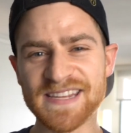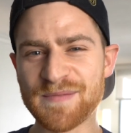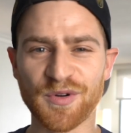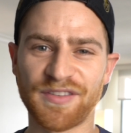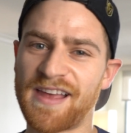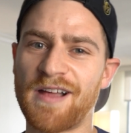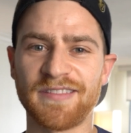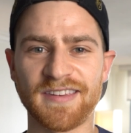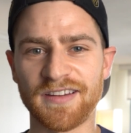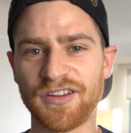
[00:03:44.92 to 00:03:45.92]
deeper
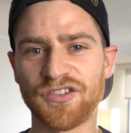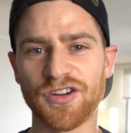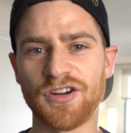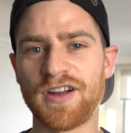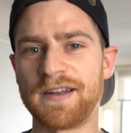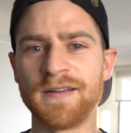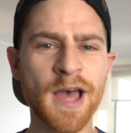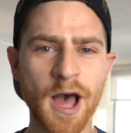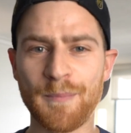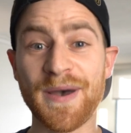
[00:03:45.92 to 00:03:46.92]
sound signature and
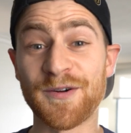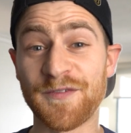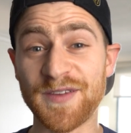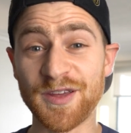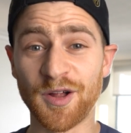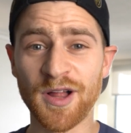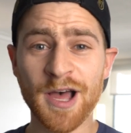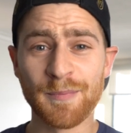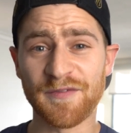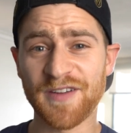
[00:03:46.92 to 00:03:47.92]
a better feel.
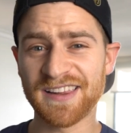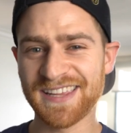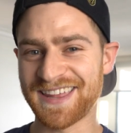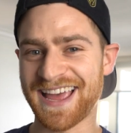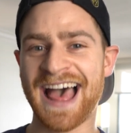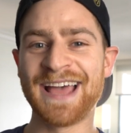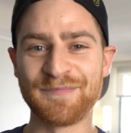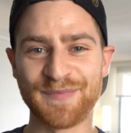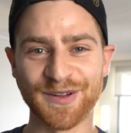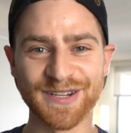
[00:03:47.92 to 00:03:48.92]
But frankly, the guy
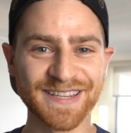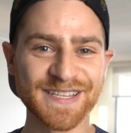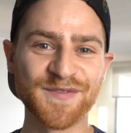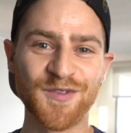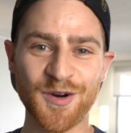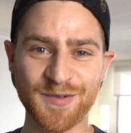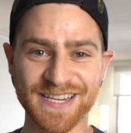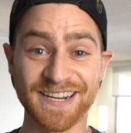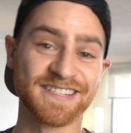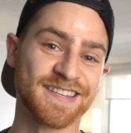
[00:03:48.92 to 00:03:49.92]
I'm building this for
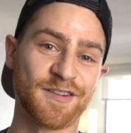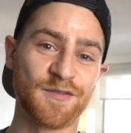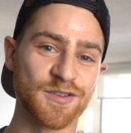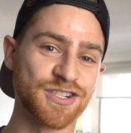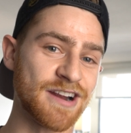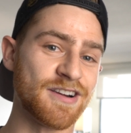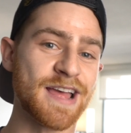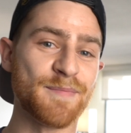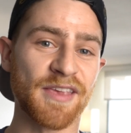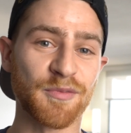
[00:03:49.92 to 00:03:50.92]
was gonna settle for Cherry
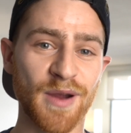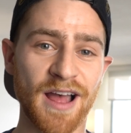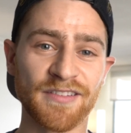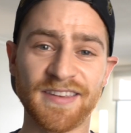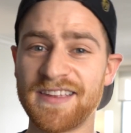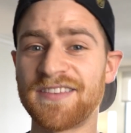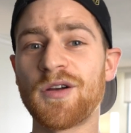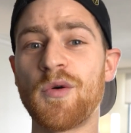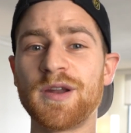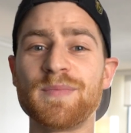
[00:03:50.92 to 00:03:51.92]
MX Browns, and these
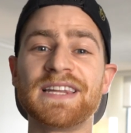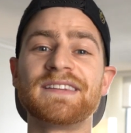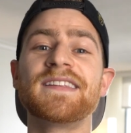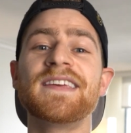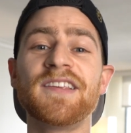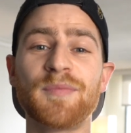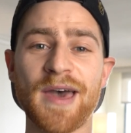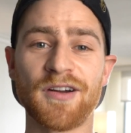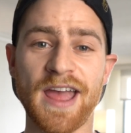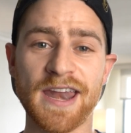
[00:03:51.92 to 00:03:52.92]
are going to be leagues
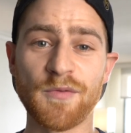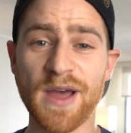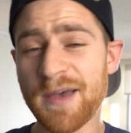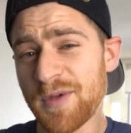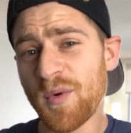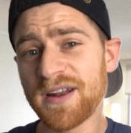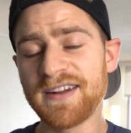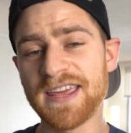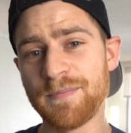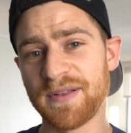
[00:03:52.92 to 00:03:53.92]
better anyway. And we wanted
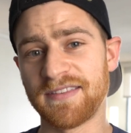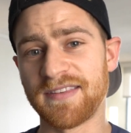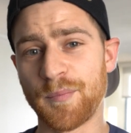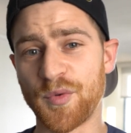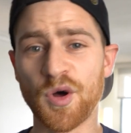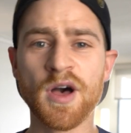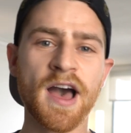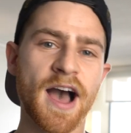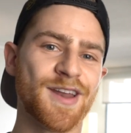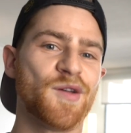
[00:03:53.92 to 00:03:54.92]
to keep it simple.
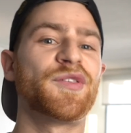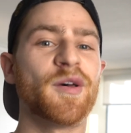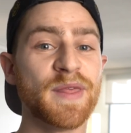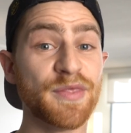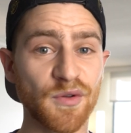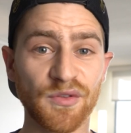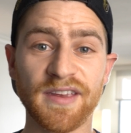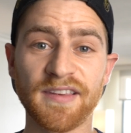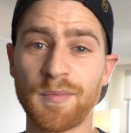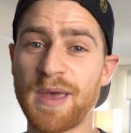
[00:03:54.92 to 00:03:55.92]
I know some
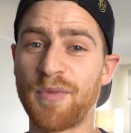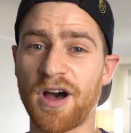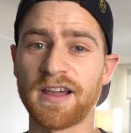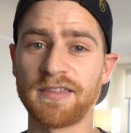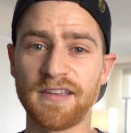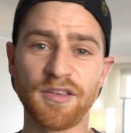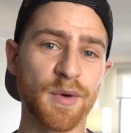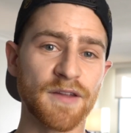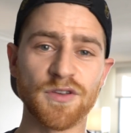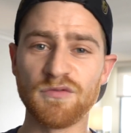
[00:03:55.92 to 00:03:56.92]
enthusiasts may balk at this,
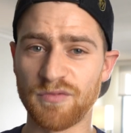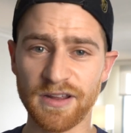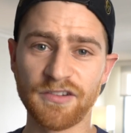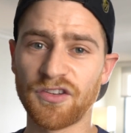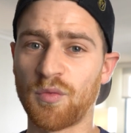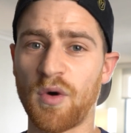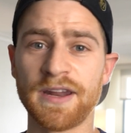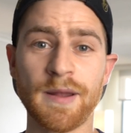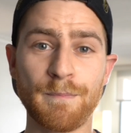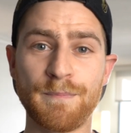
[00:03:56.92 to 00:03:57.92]
but if you really just
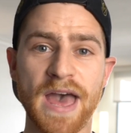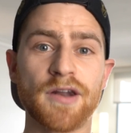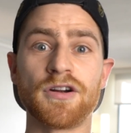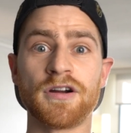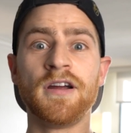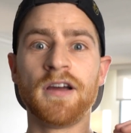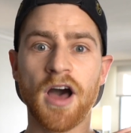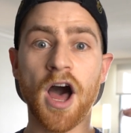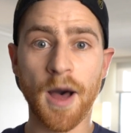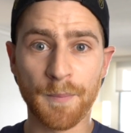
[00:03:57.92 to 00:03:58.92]
wanted a better
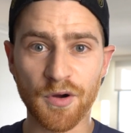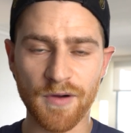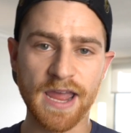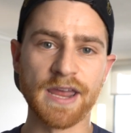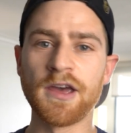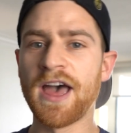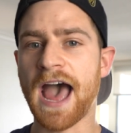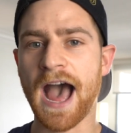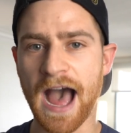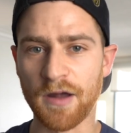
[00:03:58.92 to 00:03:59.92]
upgrade
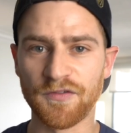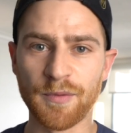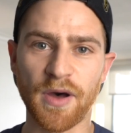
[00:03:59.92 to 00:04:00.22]
out of the